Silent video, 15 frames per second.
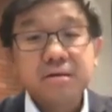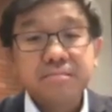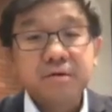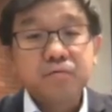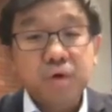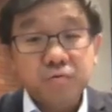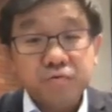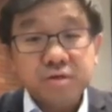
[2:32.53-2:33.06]

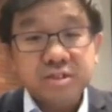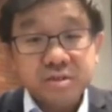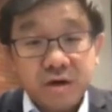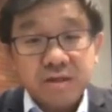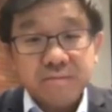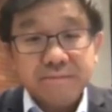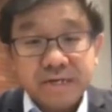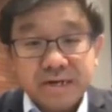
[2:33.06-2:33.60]
But when we saw
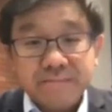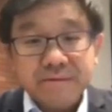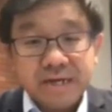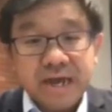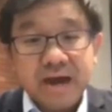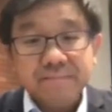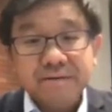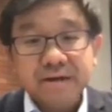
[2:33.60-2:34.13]
the pandemic
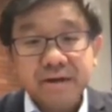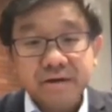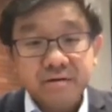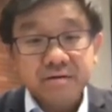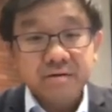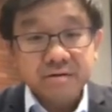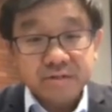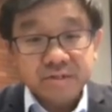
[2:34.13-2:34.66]
happening
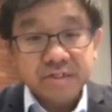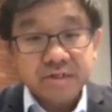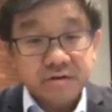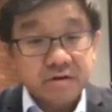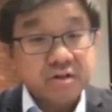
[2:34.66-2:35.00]
earlier this year,